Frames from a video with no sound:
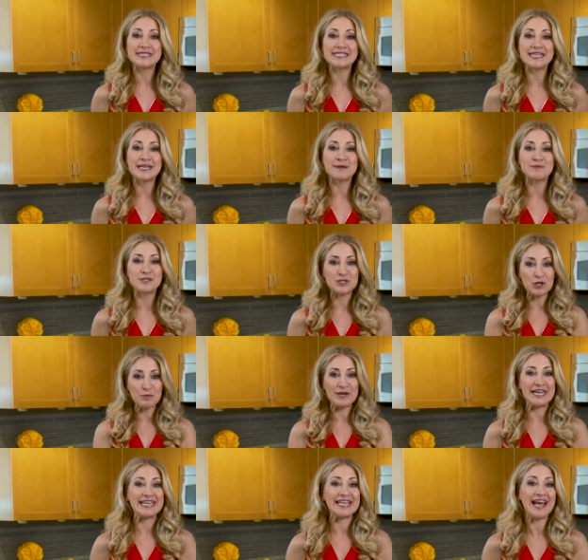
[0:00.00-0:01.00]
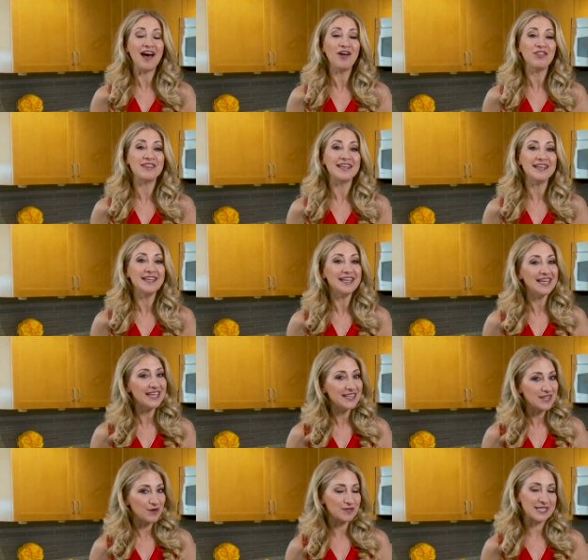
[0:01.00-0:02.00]
tips, you'll be eating healthy
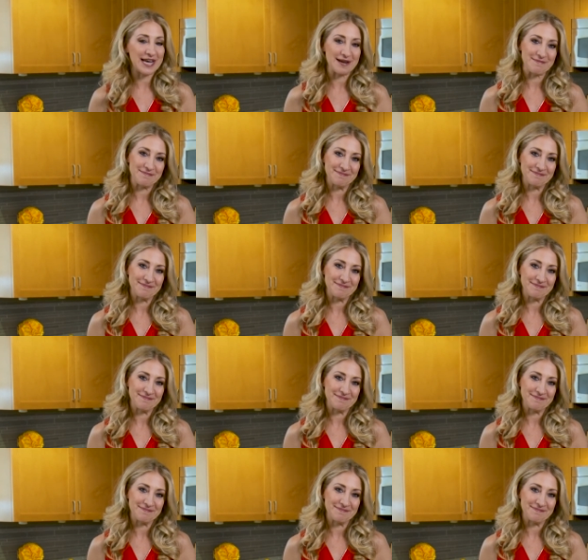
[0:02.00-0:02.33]
in no time.